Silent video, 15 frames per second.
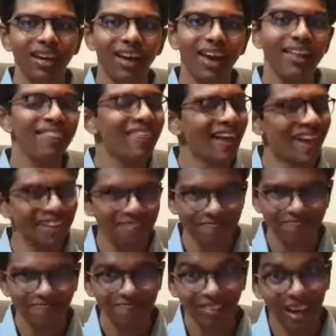And then
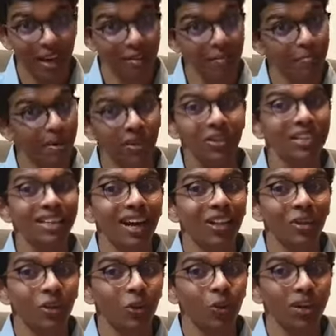came the
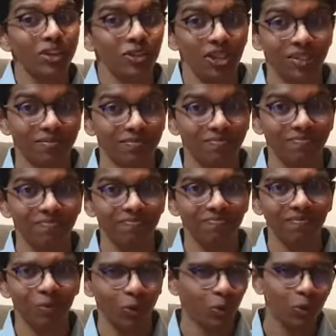million-dollar question:
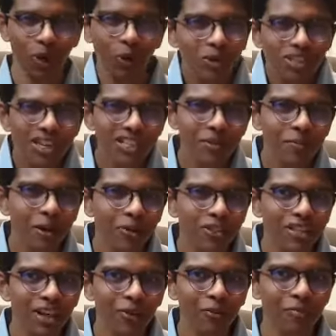where was I supposed to
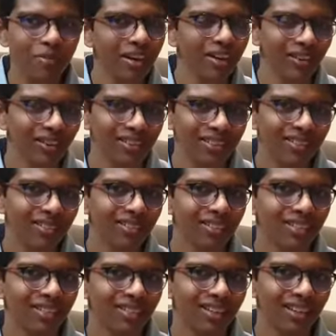go from there?
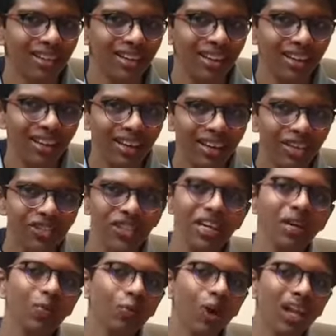You
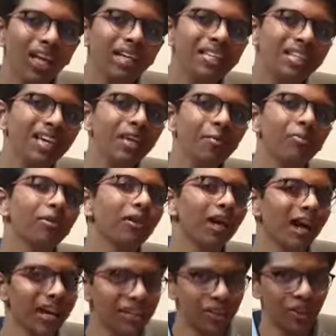see, while I did
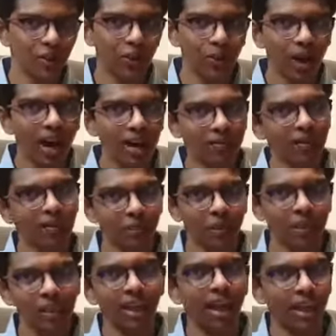apply to Ivy
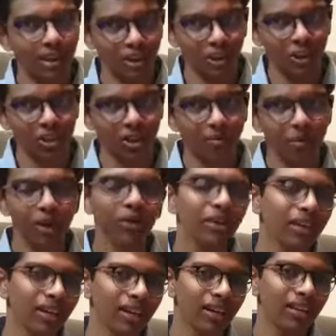League colleges in
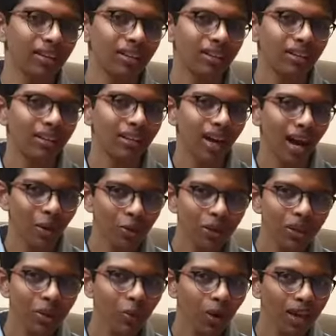America, I
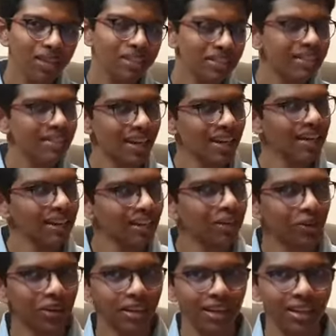really wanted to stay
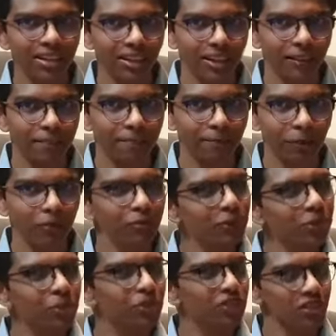here in India for a
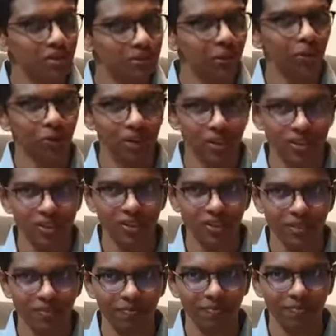few simple reasons.